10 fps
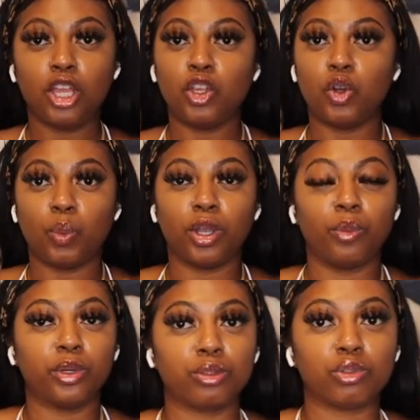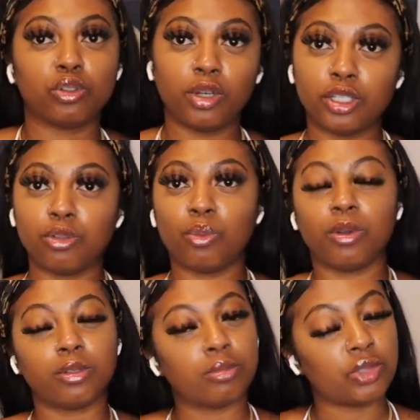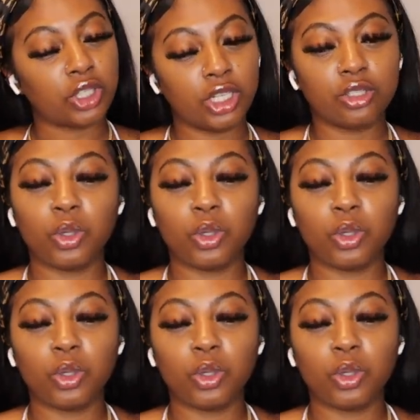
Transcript: You can wear it with shorts. You can wear some jeans.